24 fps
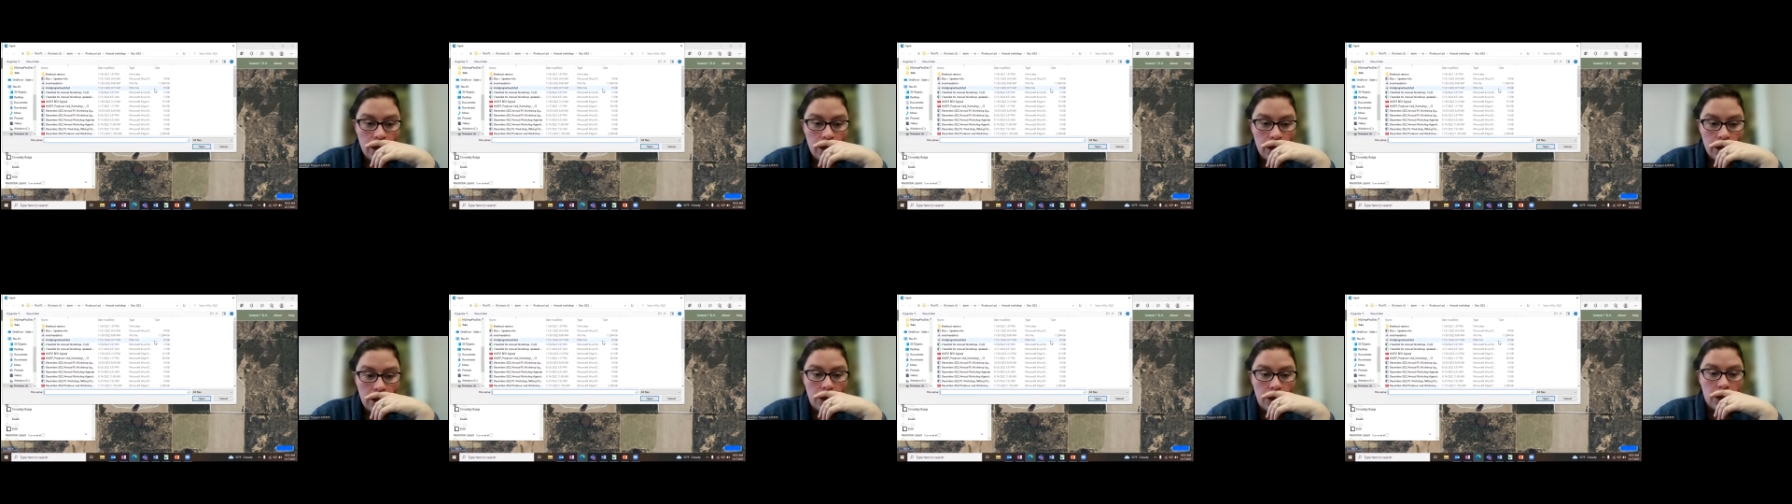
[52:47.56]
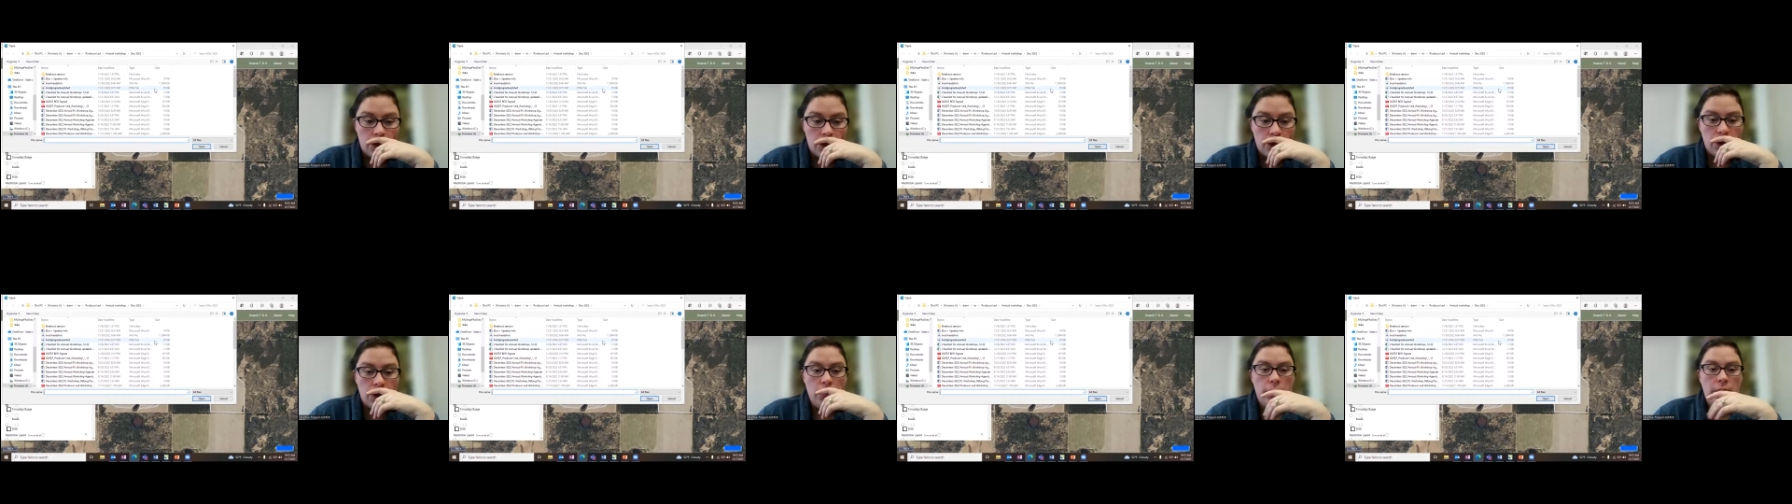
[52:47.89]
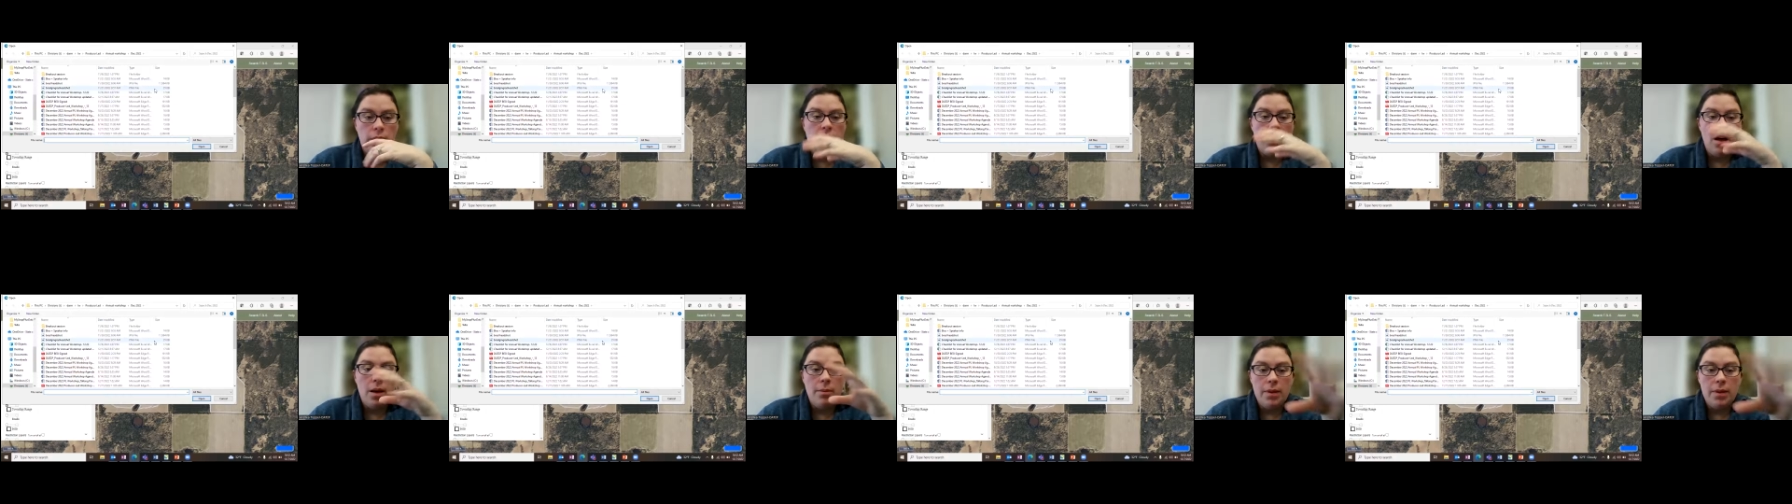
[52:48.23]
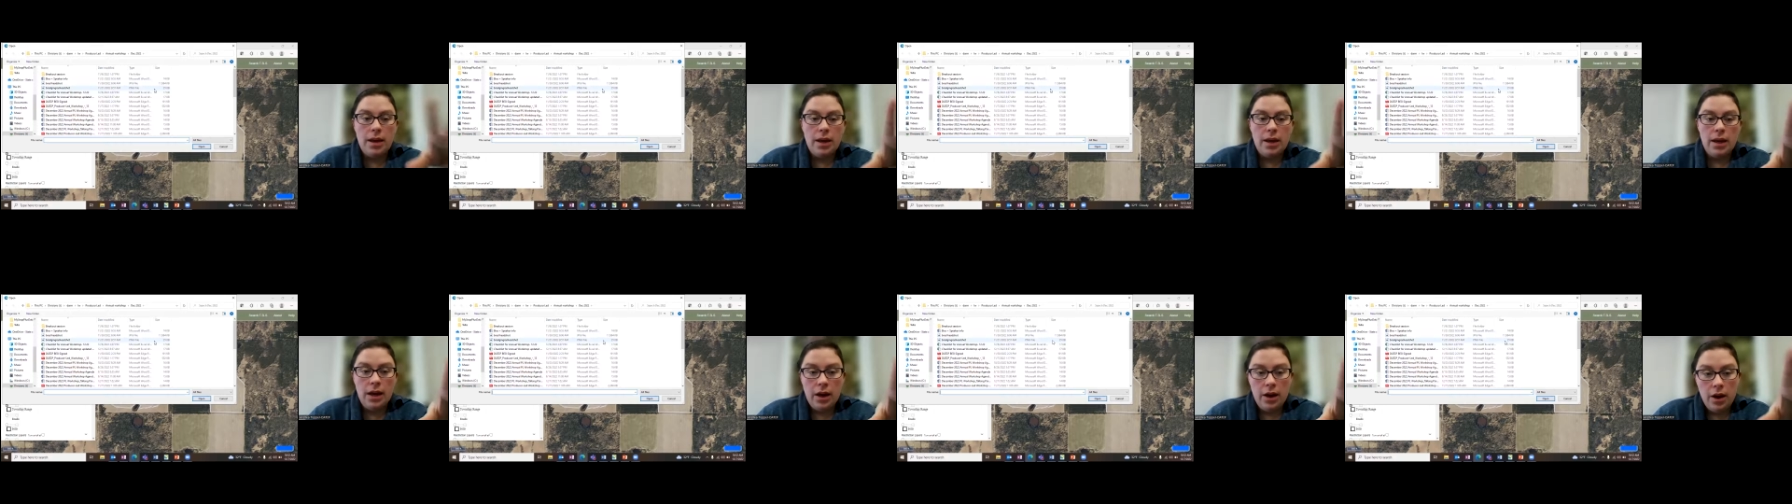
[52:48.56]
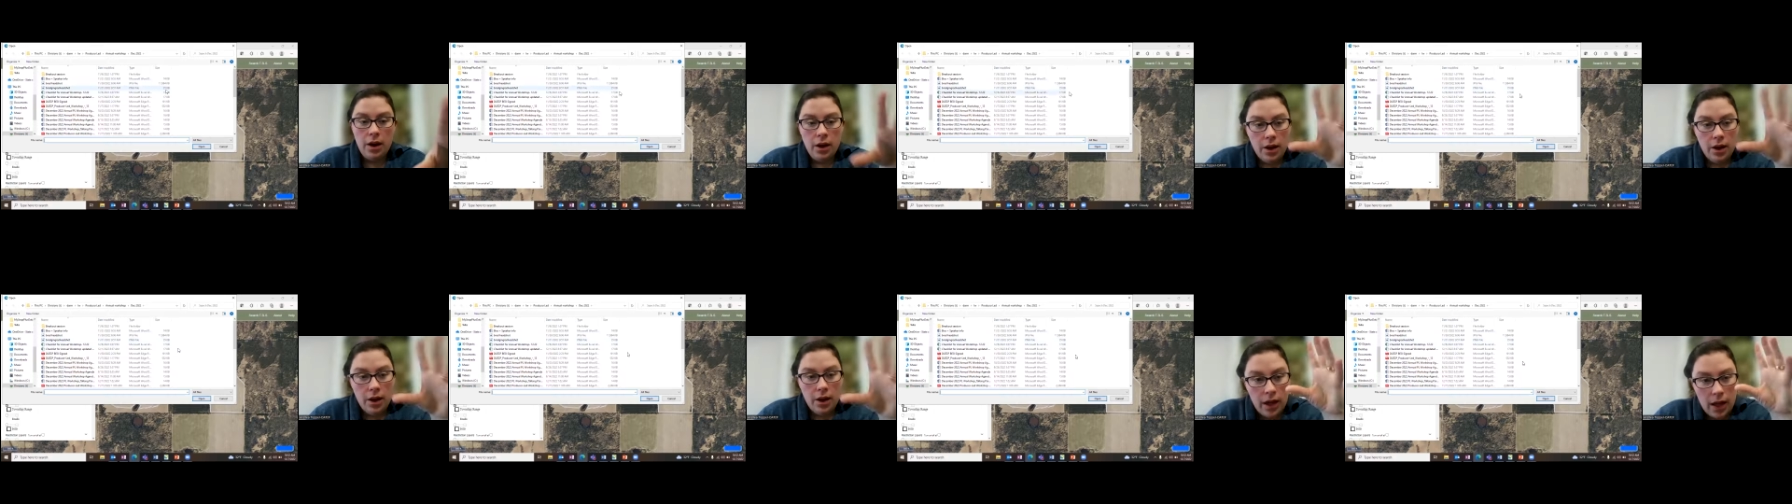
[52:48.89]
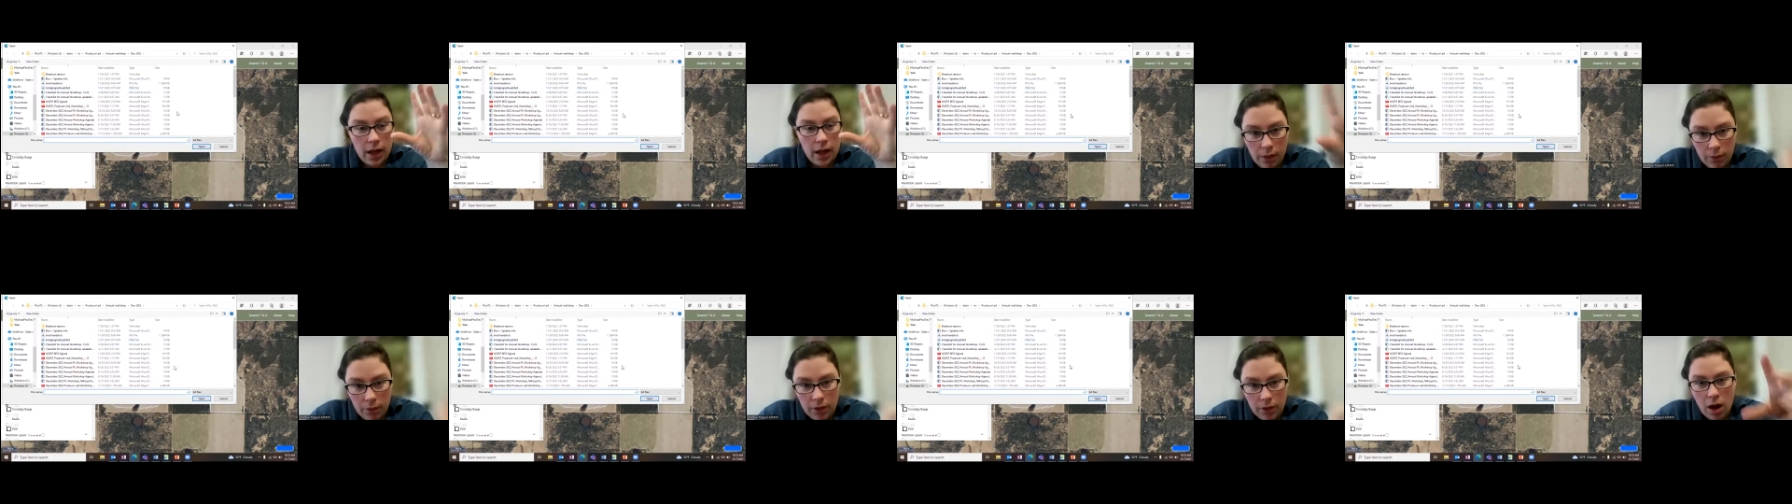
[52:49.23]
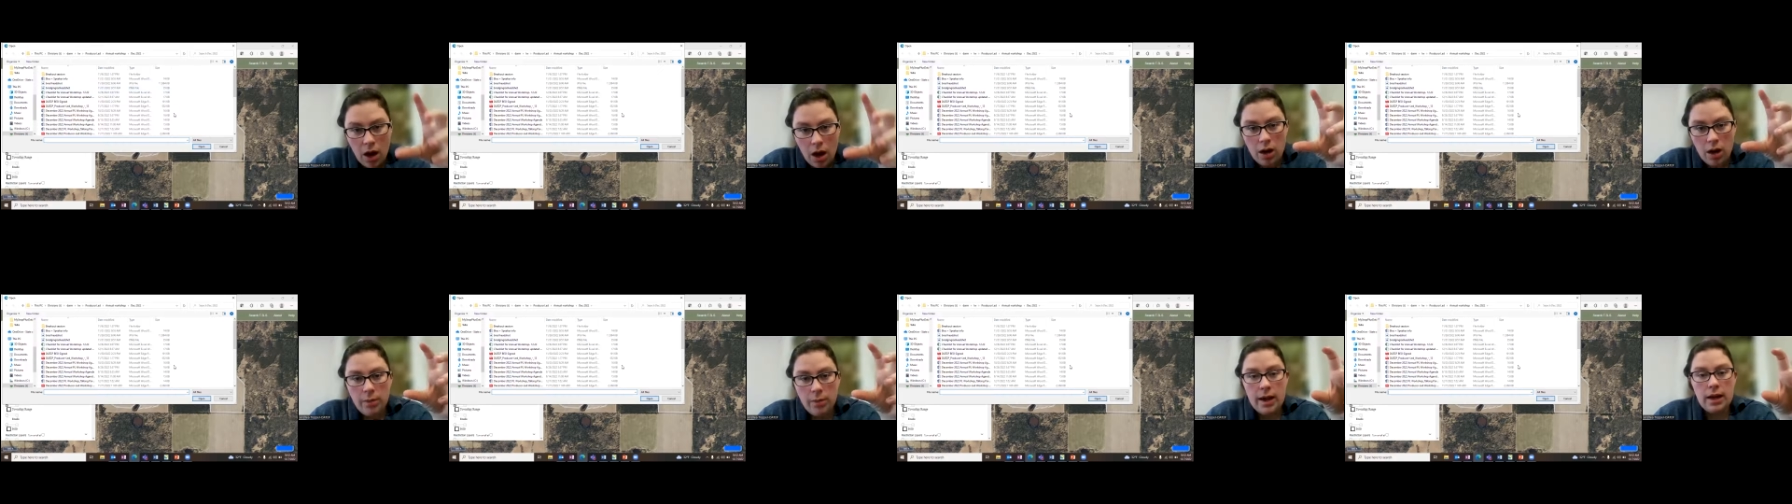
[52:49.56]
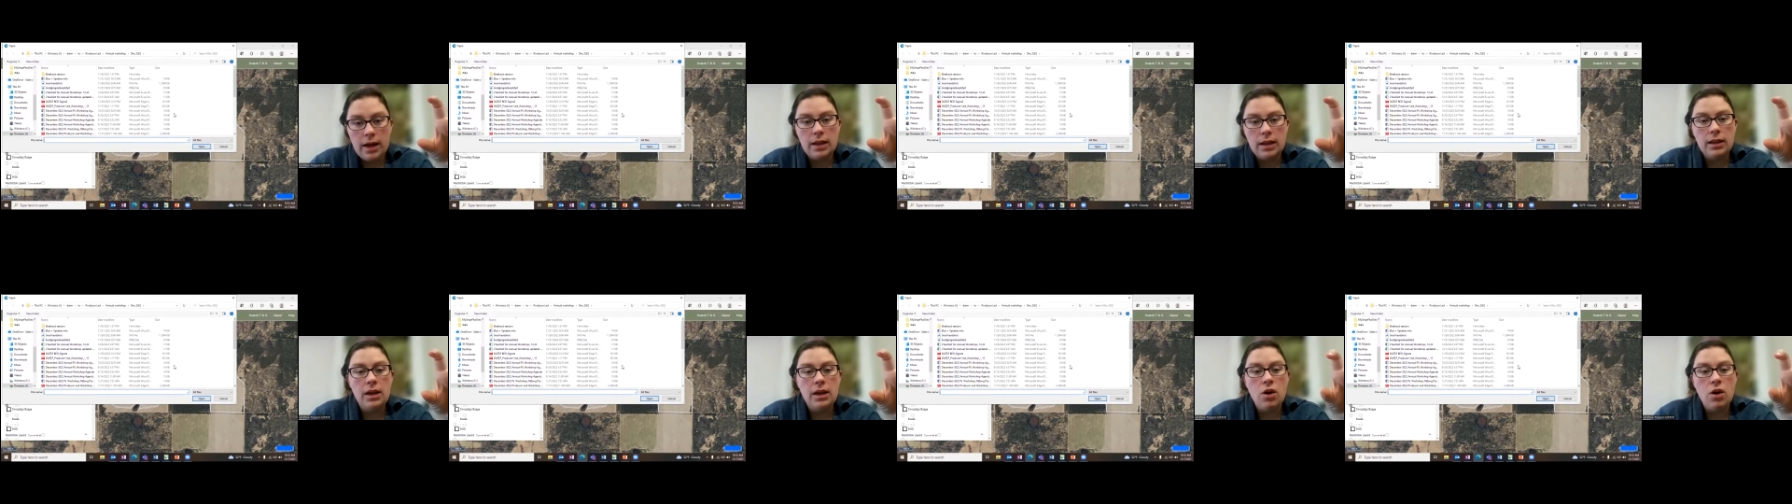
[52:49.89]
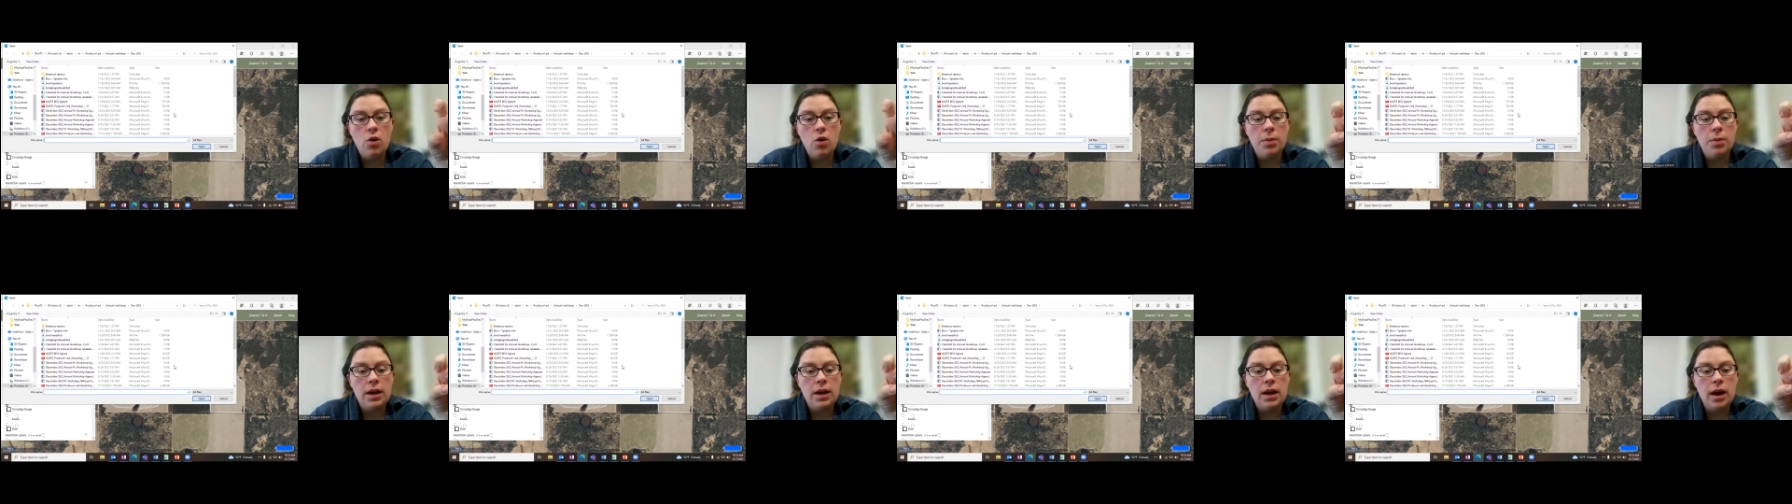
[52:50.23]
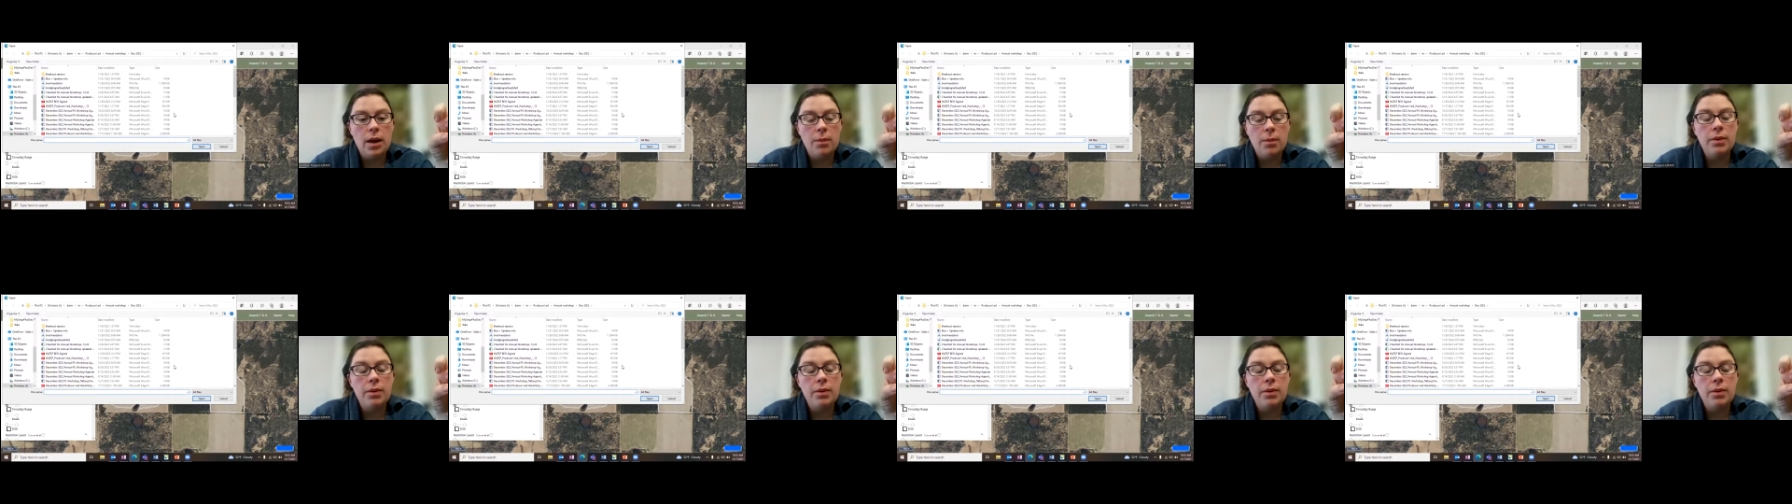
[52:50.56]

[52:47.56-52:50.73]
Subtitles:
So you would come in here, it would automatically open up